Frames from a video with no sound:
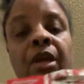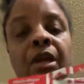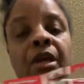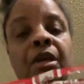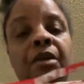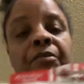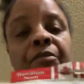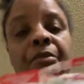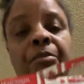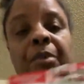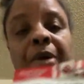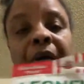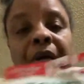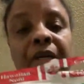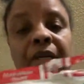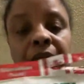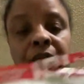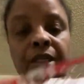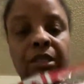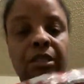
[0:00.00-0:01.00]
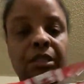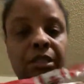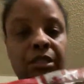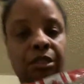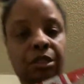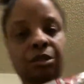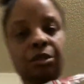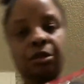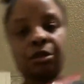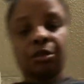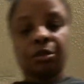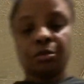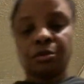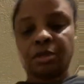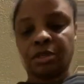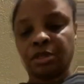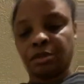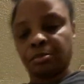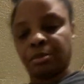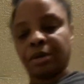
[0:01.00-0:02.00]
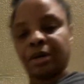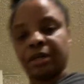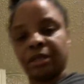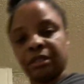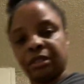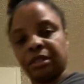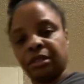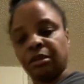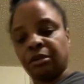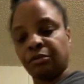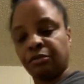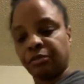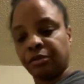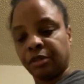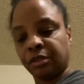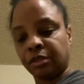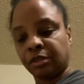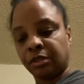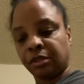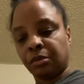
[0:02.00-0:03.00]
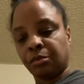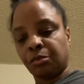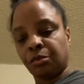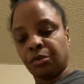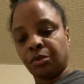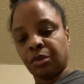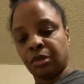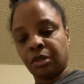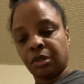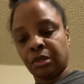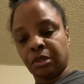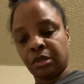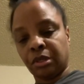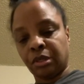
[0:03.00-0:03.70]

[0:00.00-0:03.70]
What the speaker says: if you buy this, you could do this by itself in some water.